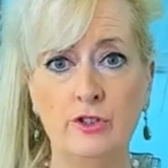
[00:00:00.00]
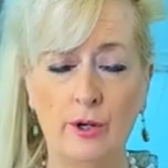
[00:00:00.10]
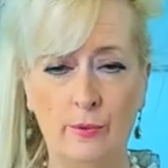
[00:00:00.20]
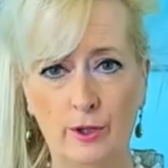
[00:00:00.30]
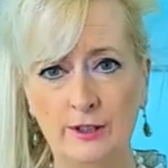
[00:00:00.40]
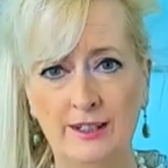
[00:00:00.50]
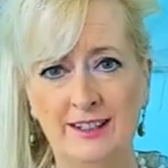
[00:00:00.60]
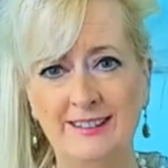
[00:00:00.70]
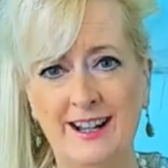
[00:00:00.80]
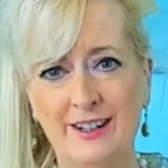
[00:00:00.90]
I worked in
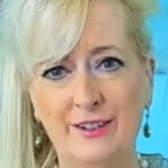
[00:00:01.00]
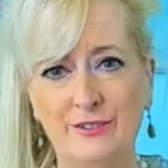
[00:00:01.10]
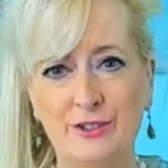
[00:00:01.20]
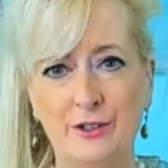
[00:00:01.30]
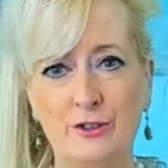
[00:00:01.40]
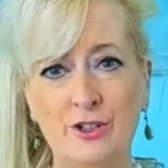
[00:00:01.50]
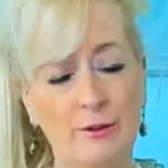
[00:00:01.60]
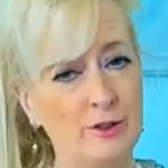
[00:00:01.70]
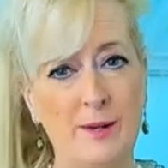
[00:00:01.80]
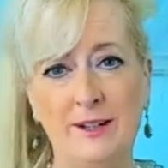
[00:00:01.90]
executive search. I
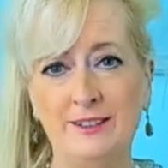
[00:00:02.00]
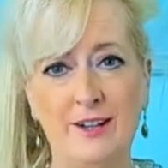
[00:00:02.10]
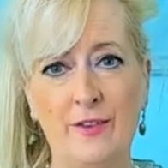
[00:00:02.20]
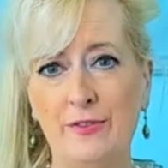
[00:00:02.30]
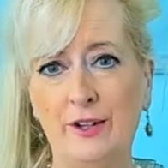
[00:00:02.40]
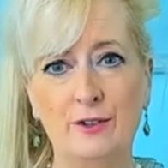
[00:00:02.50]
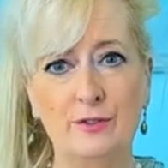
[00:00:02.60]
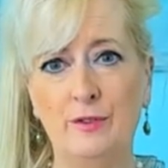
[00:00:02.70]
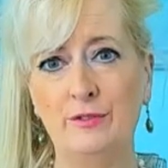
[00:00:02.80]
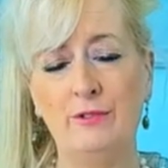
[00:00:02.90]
was placed on the Thinkers
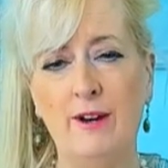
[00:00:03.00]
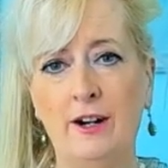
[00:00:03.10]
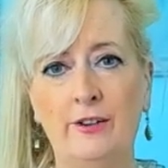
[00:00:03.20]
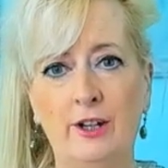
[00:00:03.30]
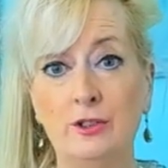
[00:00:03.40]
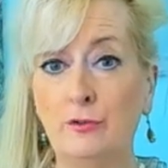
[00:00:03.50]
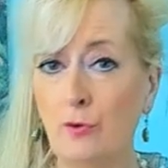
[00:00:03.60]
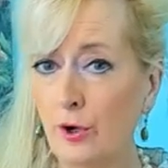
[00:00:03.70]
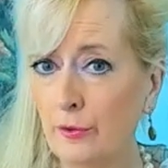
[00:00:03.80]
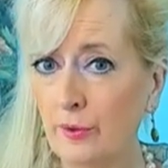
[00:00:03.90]
50 radar list
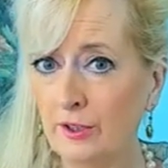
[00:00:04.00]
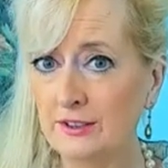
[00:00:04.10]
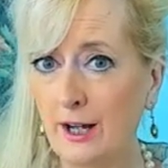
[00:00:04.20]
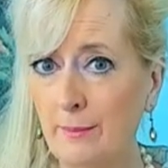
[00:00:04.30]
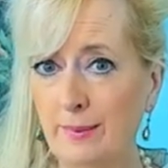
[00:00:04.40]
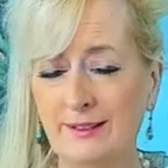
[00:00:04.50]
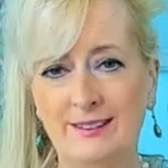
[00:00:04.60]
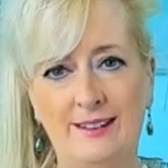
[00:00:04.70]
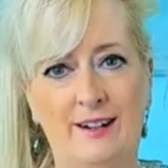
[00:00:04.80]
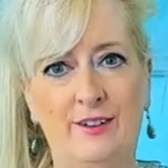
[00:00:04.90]
for the world's top
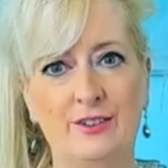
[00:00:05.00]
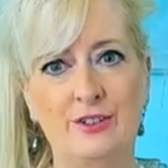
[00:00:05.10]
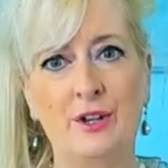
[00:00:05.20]
business thinkers.